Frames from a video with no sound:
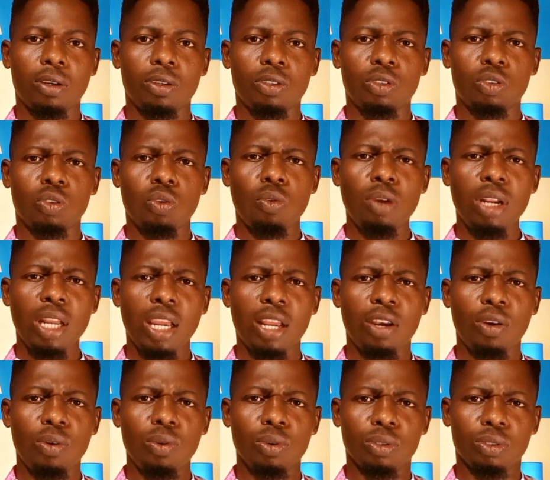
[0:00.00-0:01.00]
So when I
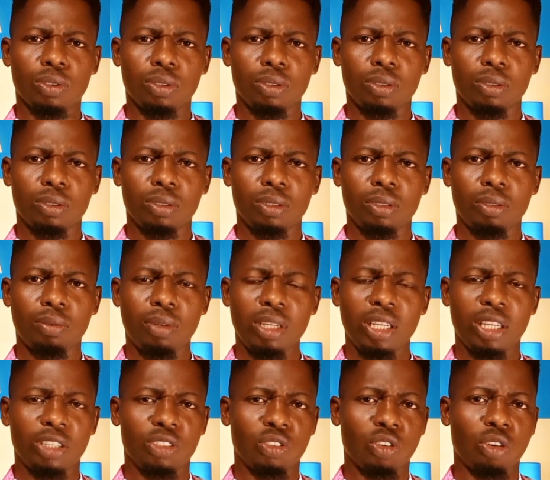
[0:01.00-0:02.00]
looked, when
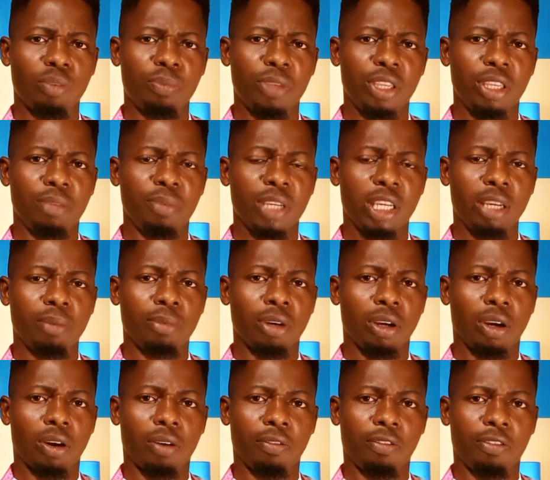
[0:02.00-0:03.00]
he saw me, he became
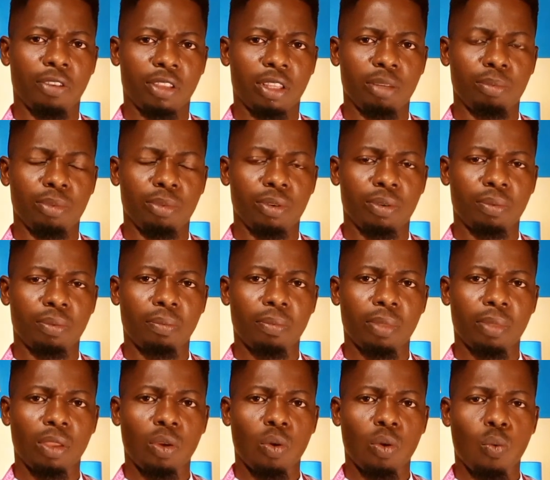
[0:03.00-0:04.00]
uncomfortable.
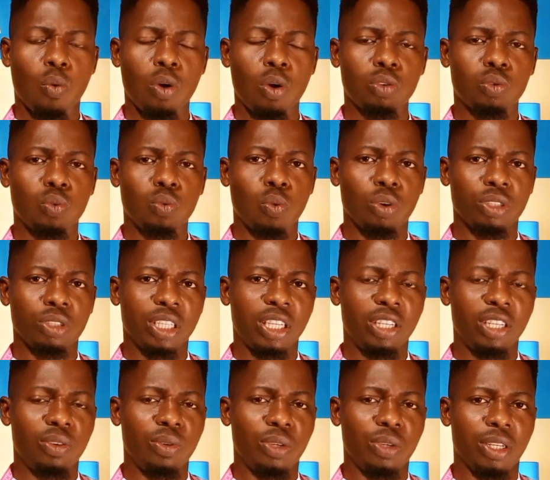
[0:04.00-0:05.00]
What was he
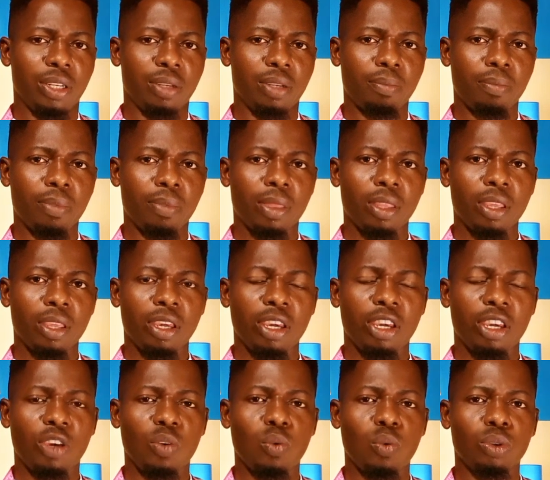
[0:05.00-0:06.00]
doing?
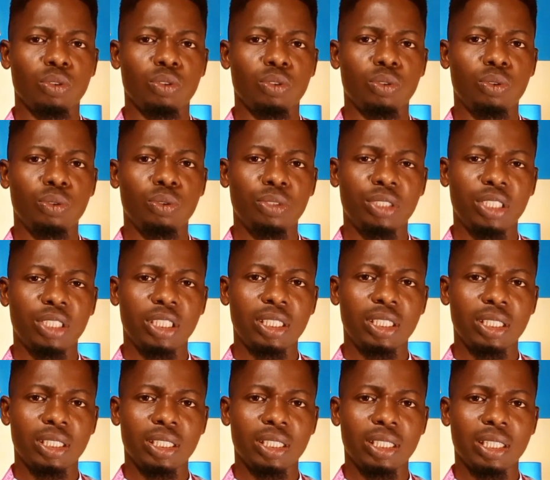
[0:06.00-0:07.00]
He was
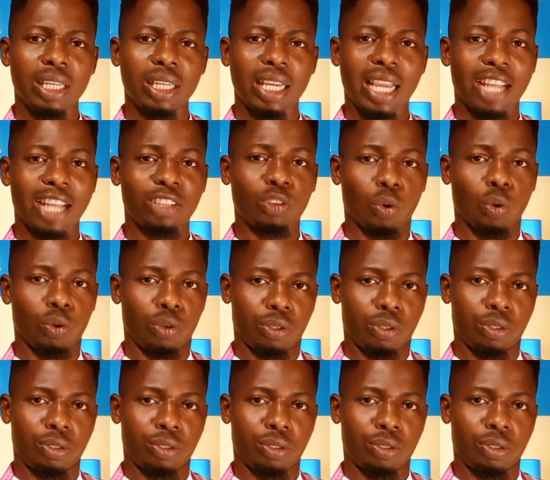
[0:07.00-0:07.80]
using carton.